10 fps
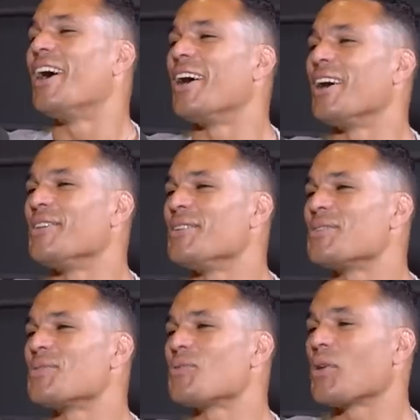Uh,
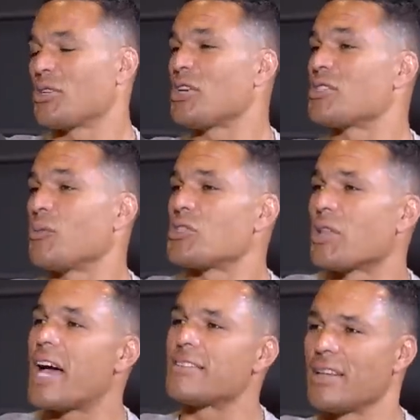seriously, what's
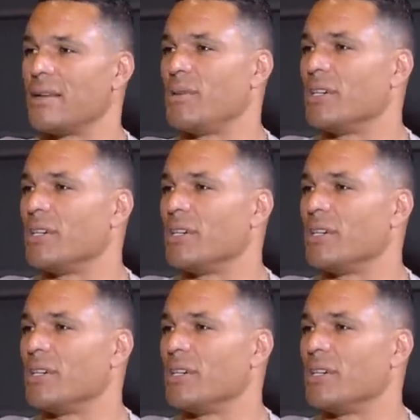your last dying